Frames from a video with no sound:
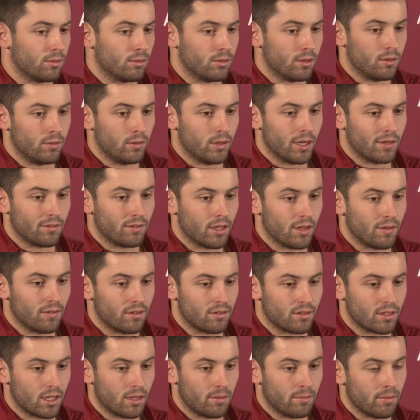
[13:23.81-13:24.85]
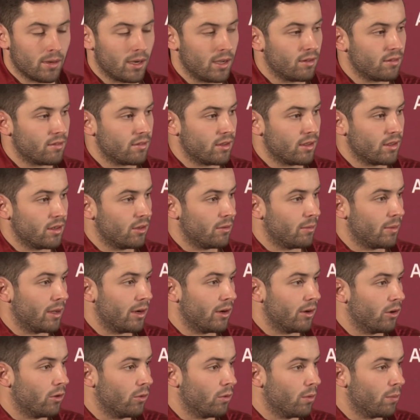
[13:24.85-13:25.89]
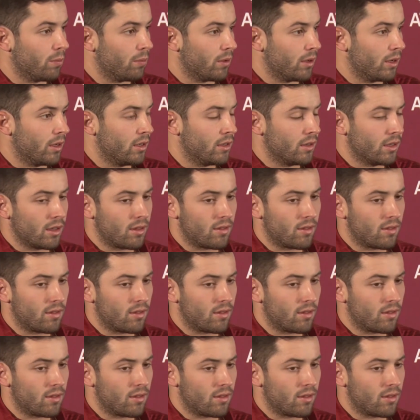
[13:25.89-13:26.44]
We have to have the same mindset no matter who we're playing.